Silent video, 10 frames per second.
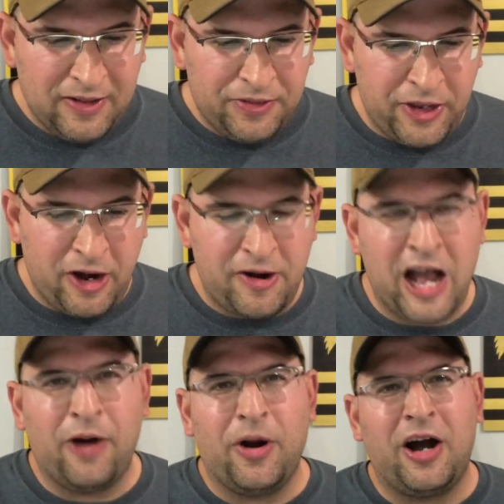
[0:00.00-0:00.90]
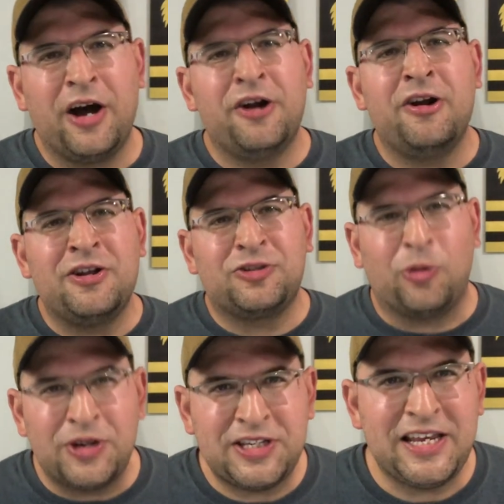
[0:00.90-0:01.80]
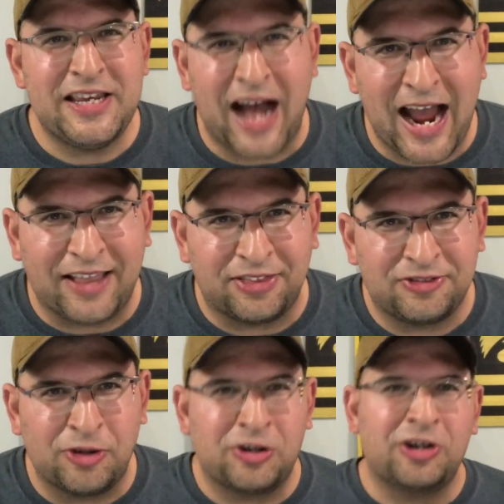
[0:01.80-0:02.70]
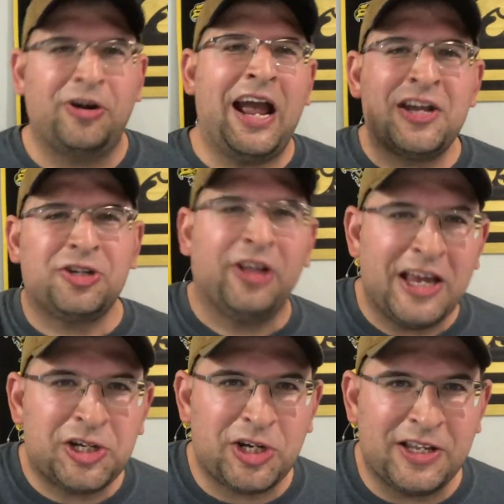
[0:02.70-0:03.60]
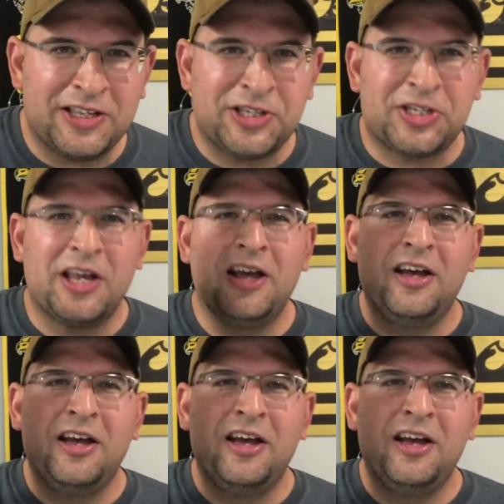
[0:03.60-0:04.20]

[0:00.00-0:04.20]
They are now 129th. So congratulations.